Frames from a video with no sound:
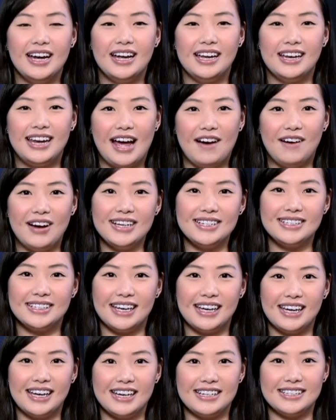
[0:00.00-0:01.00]
Now I See
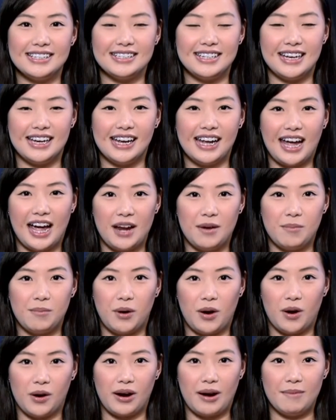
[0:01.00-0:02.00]
is a dedicated
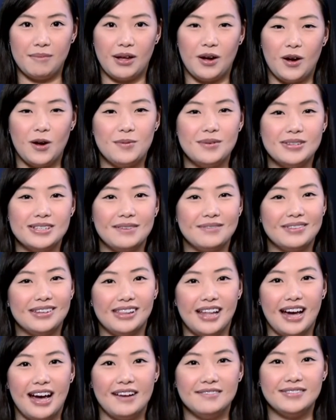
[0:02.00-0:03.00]
program that opens up the
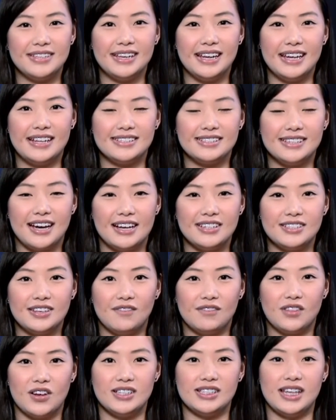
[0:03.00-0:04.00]
lives and insights of
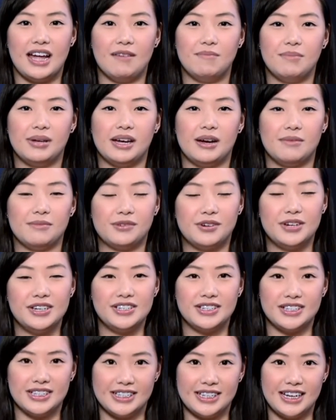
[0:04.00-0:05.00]
those that have become
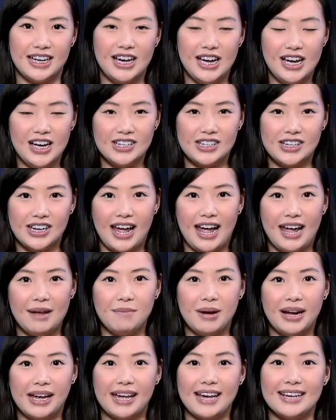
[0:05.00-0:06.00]
Christian. Today
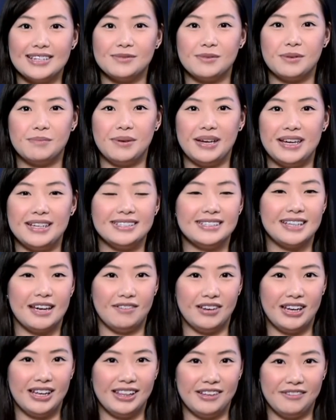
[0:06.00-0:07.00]
my guest would be
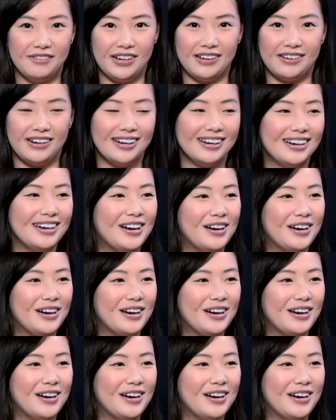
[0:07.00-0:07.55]
Stephanie Livera.